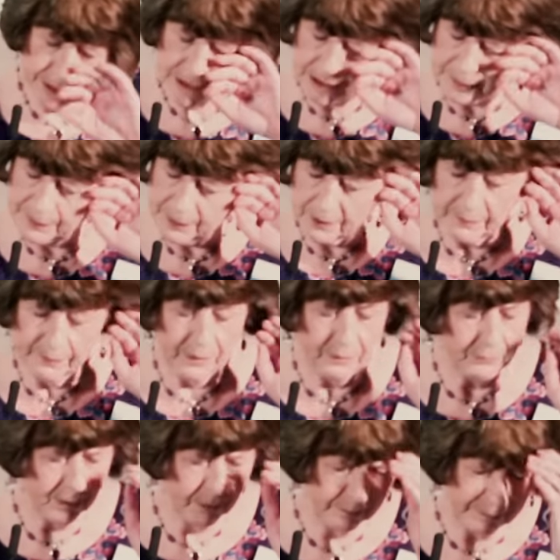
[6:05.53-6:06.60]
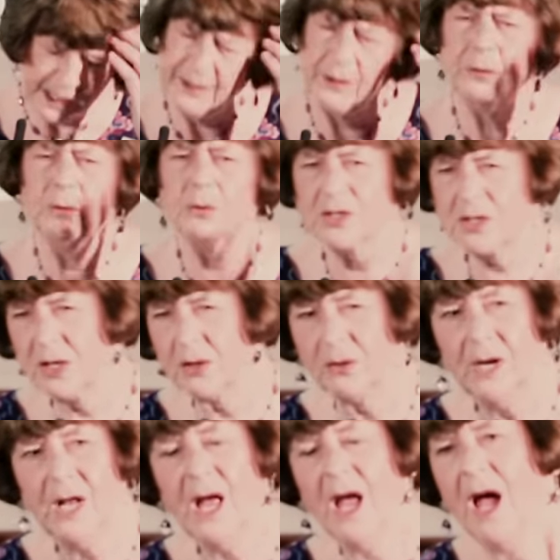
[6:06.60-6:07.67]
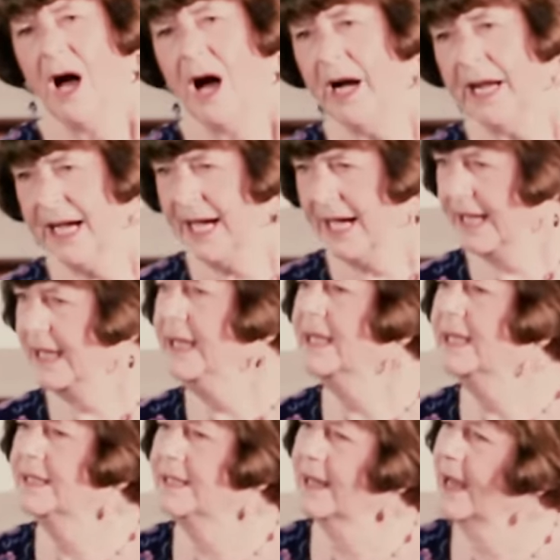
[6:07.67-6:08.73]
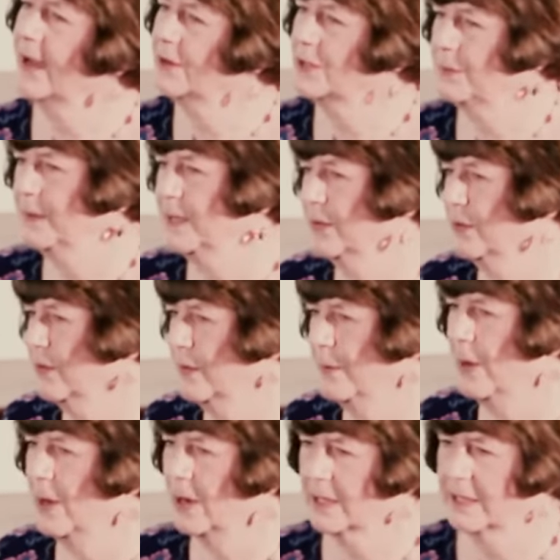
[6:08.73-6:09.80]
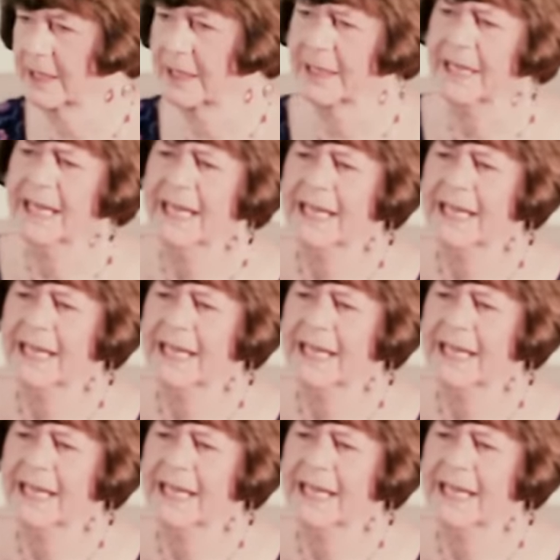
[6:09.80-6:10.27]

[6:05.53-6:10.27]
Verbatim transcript: this is a poem I wrote. And, and also, I hated the house being on the market.